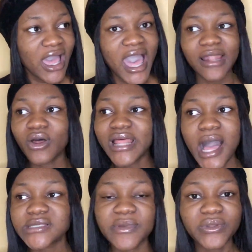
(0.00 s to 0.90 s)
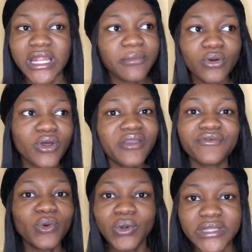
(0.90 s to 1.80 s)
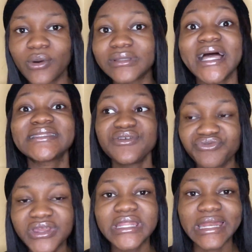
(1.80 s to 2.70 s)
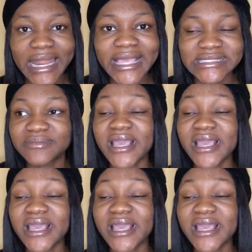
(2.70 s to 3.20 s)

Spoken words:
And other housemates will tell him, oh, don't even go there. Oh, Tati really likes him.